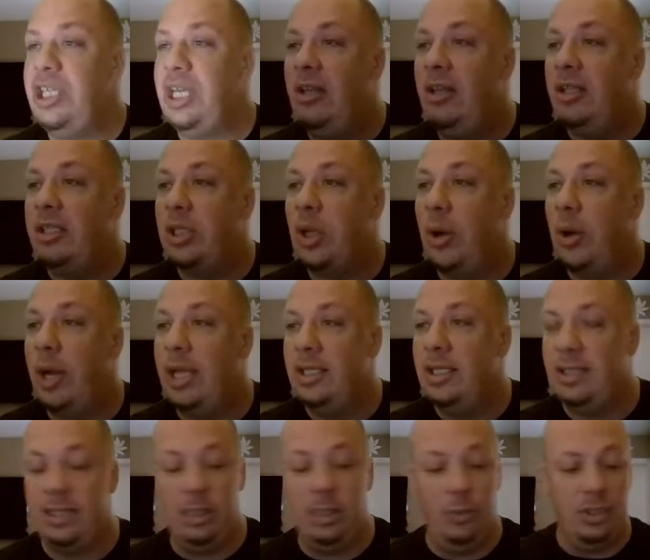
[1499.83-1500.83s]
let's go ahead and
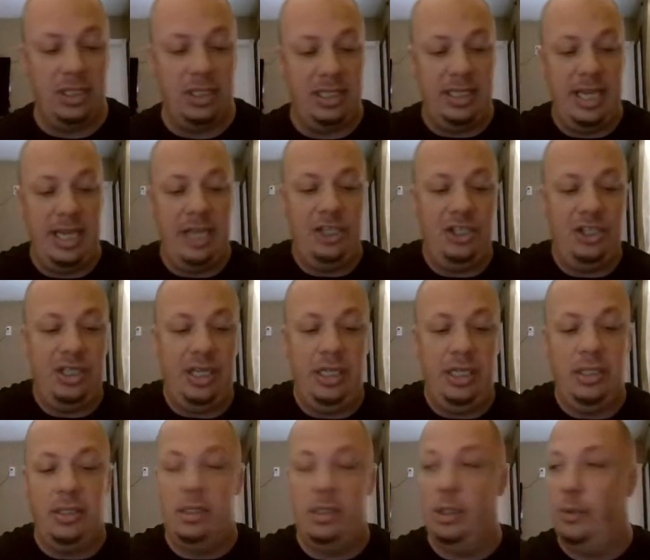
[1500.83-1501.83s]
see what CHD
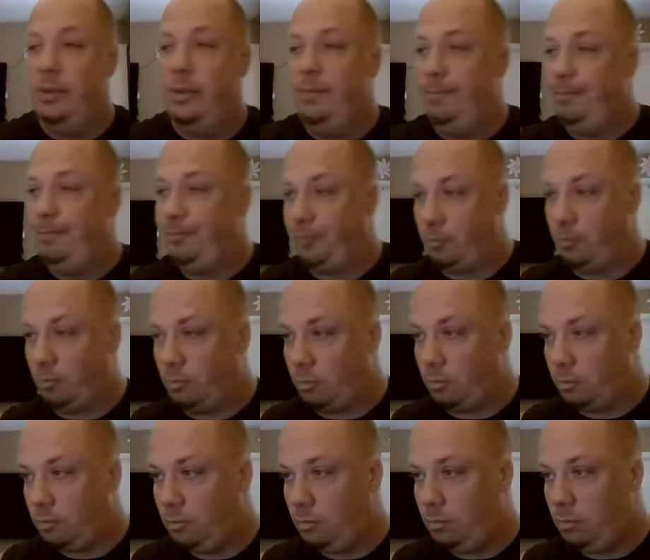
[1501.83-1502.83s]
is doing.
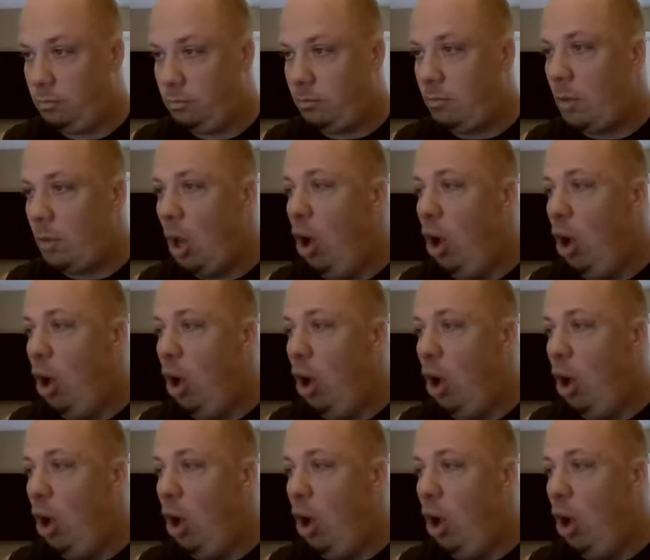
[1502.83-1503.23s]
Oh,